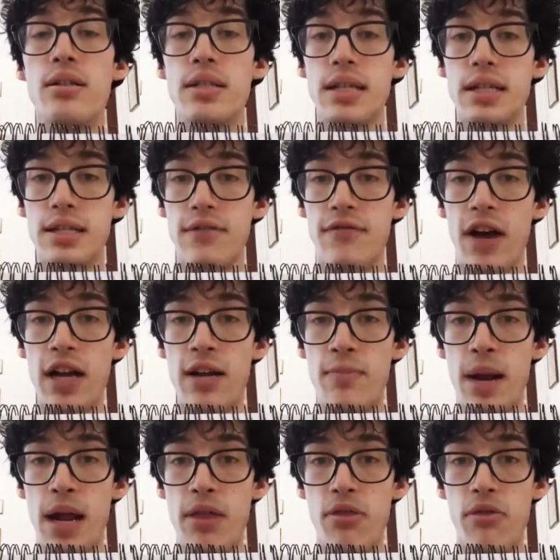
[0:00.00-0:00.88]
6
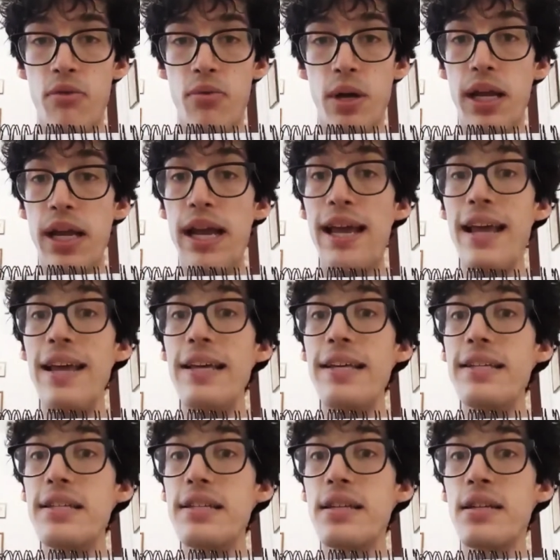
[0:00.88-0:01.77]
divided by 3
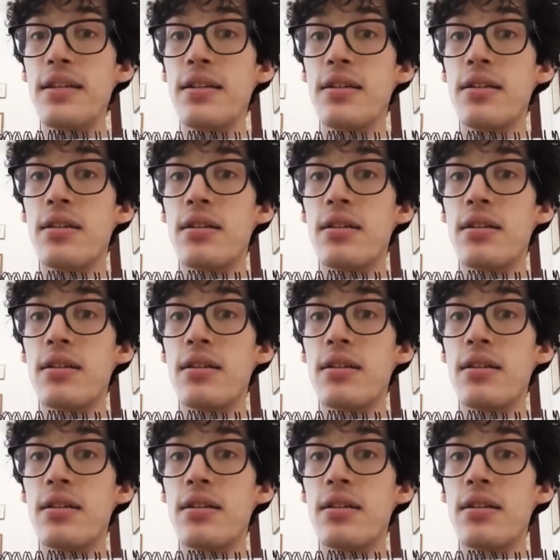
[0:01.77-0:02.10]
is